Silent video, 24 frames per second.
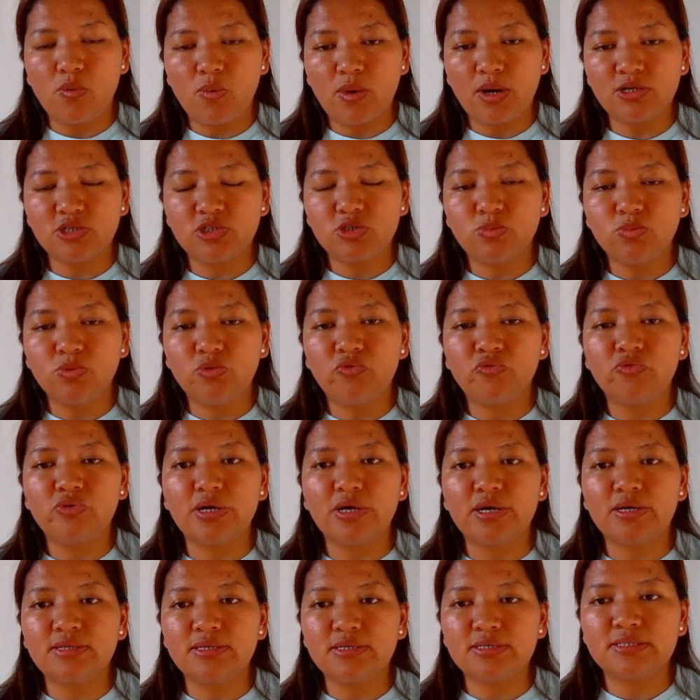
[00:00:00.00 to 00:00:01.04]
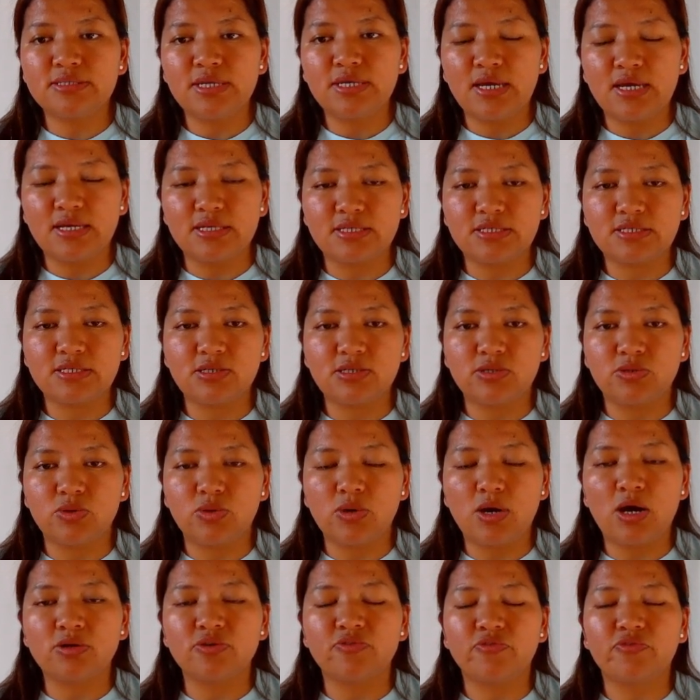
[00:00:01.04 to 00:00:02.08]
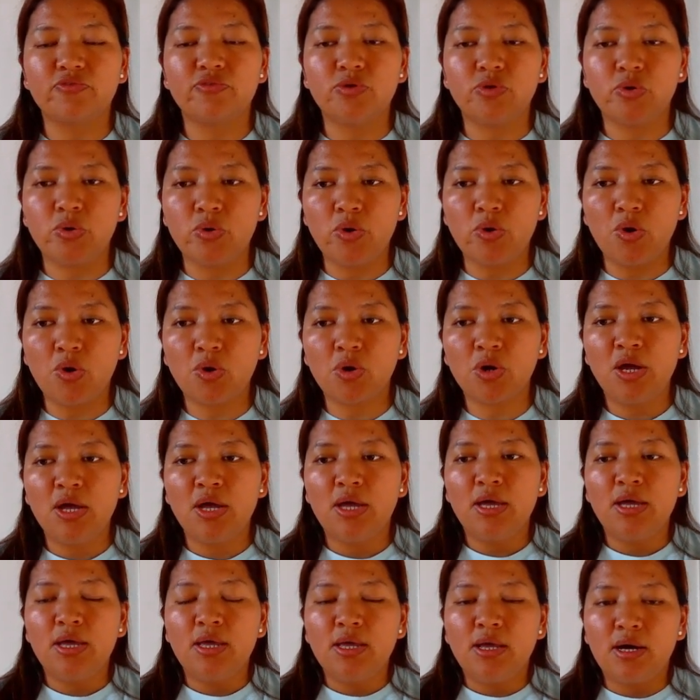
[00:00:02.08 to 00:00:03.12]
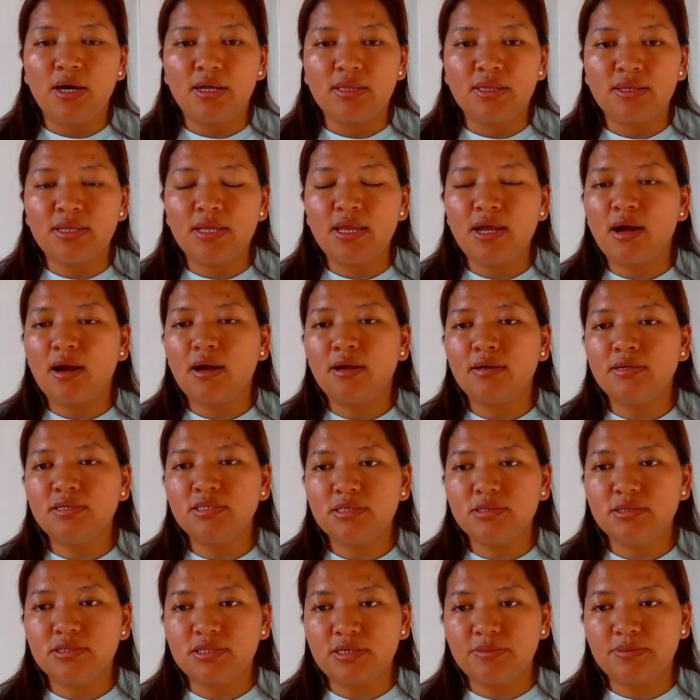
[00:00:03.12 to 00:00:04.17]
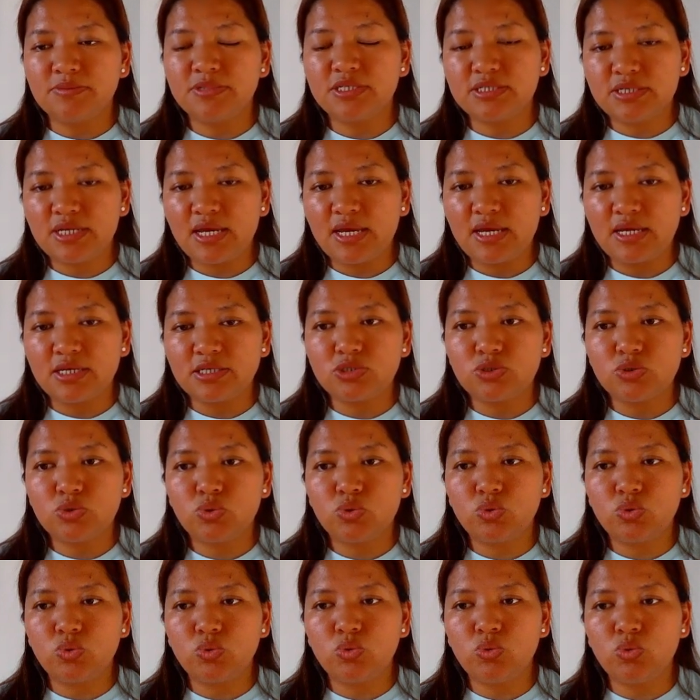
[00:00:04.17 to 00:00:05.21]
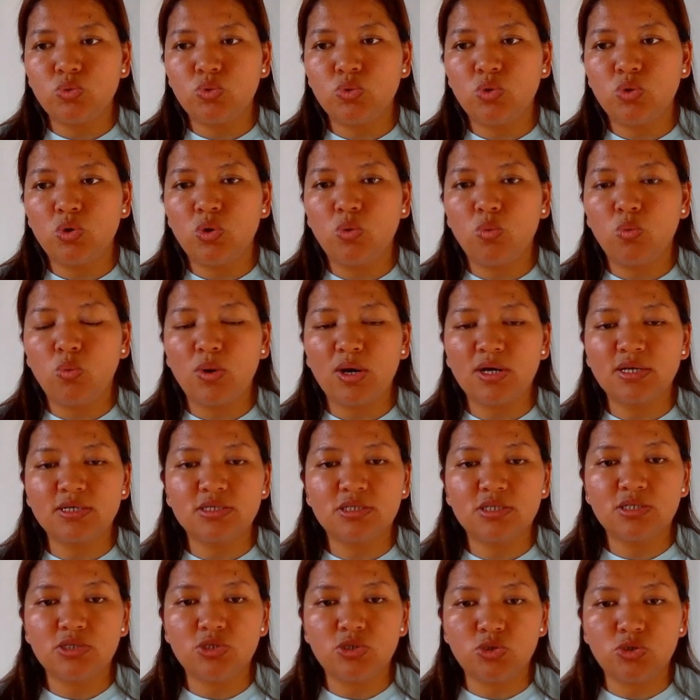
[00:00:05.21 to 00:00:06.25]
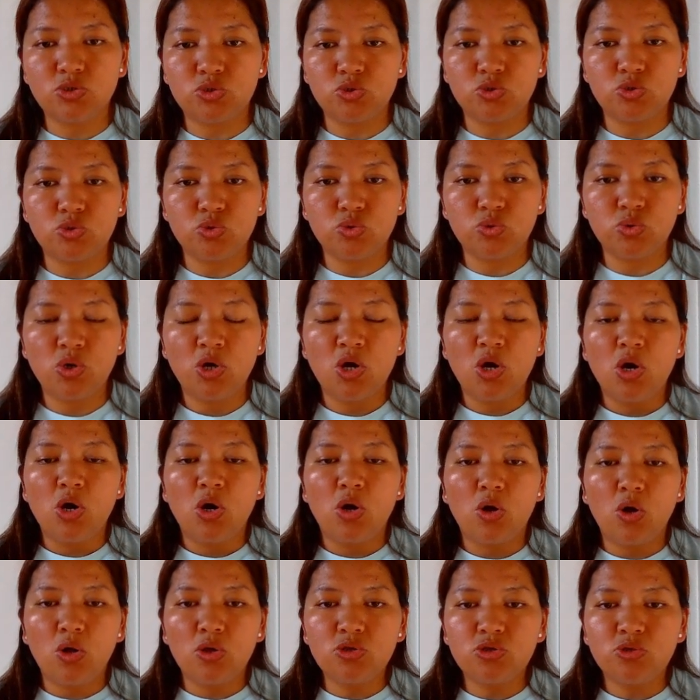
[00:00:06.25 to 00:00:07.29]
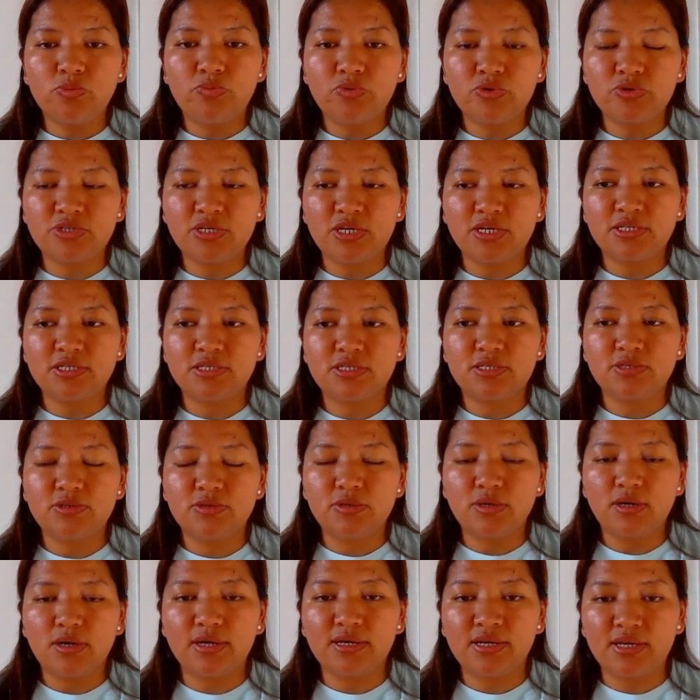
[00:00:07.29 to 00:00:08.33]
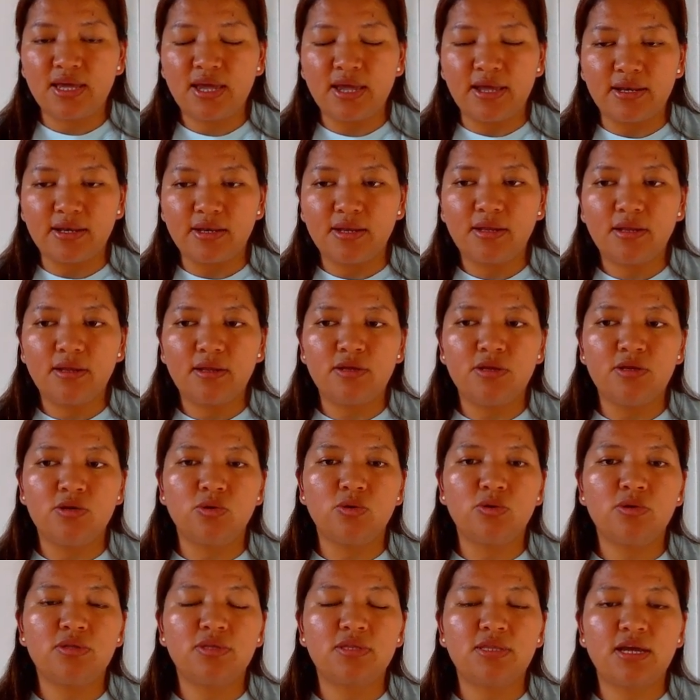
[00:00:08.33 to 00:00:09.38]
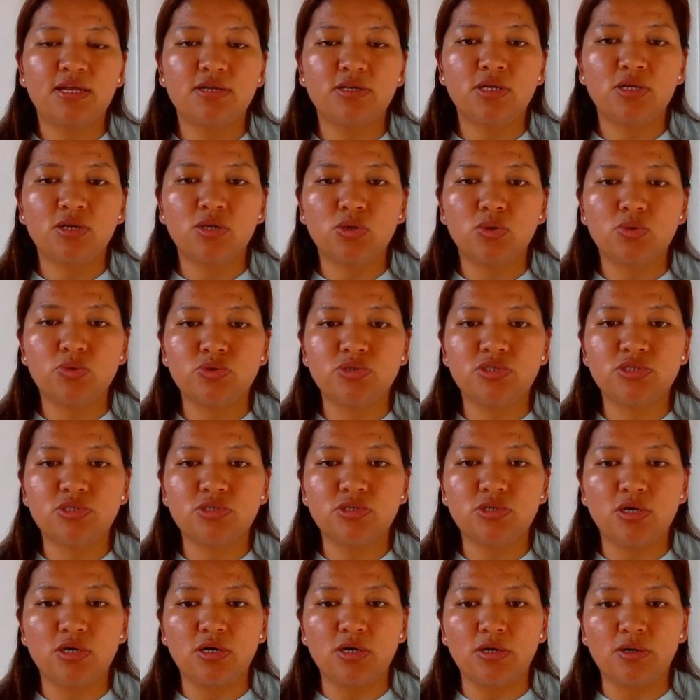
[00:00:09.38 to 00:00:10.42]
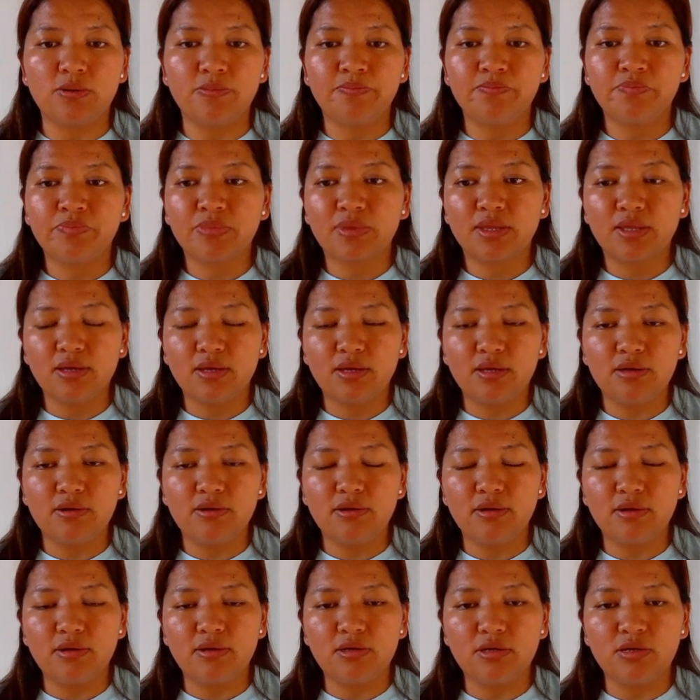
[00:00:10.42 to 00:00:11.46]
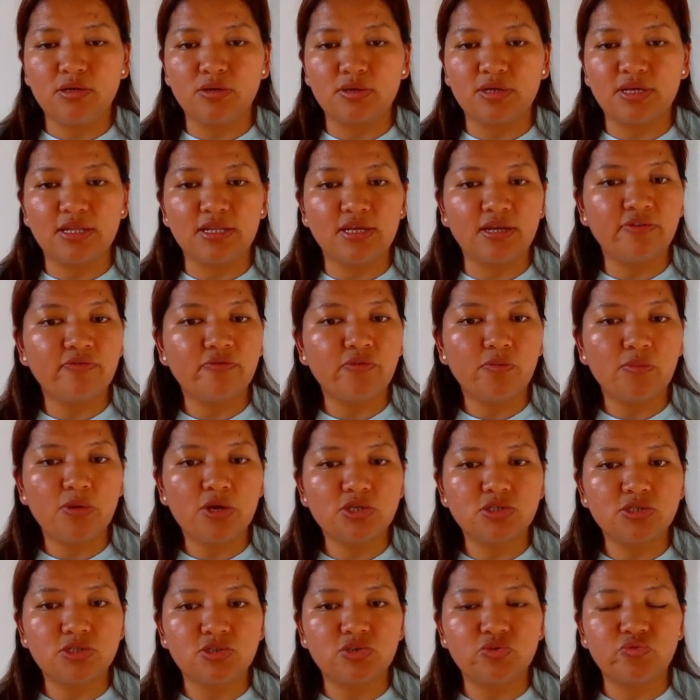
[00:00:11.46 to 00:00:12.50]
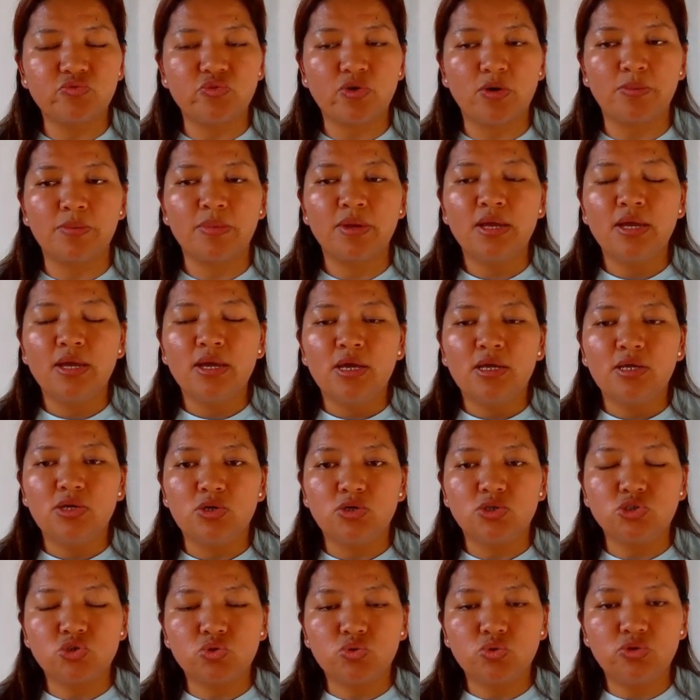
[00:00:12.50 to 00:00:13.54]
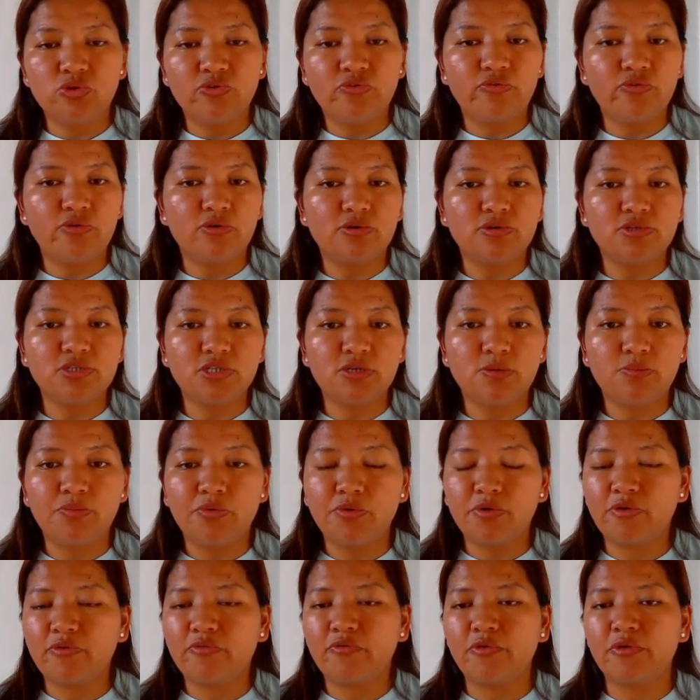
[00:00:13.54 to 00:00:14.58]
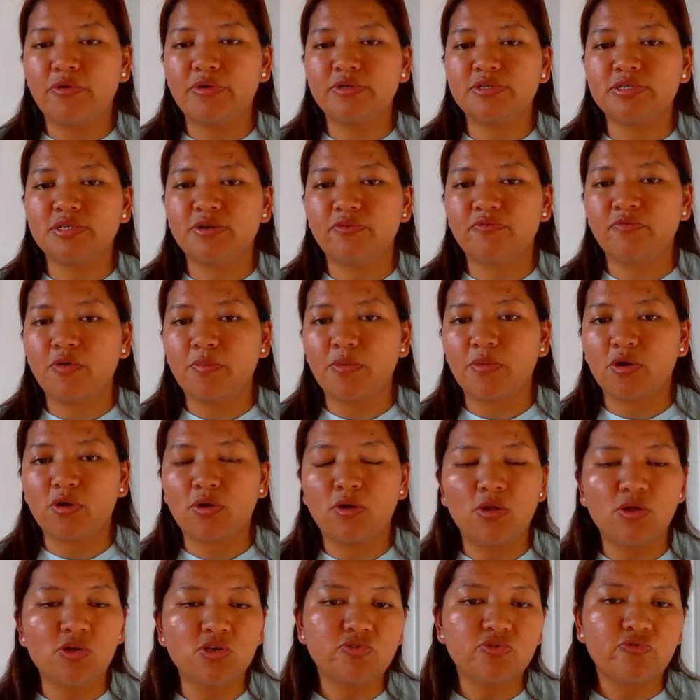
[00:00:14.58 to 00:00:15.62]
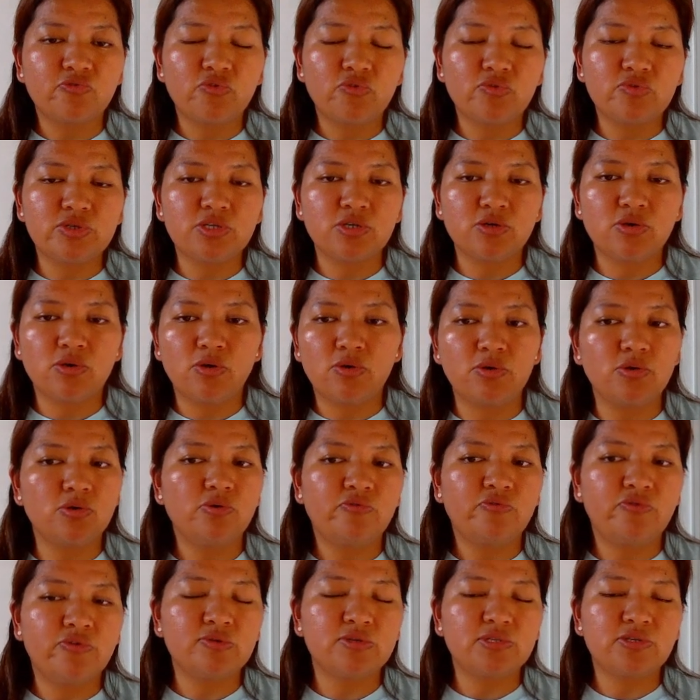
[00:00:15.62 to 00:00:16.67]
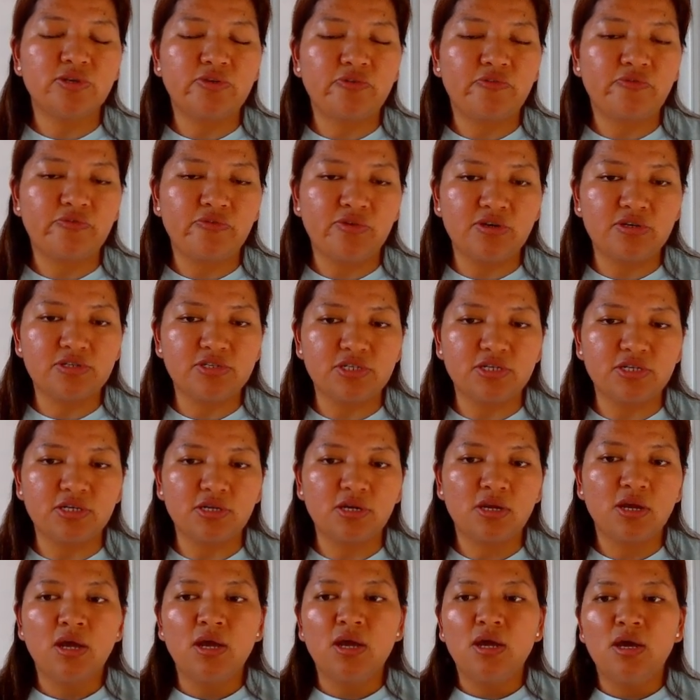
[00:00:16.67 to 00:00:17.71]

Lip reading: want to move to other states, out of New York, there are some states who want you to do all the process again. That includes getting informations from your School of Nursing, Board of Nursing, from your College of Nursing, or University of Nursing.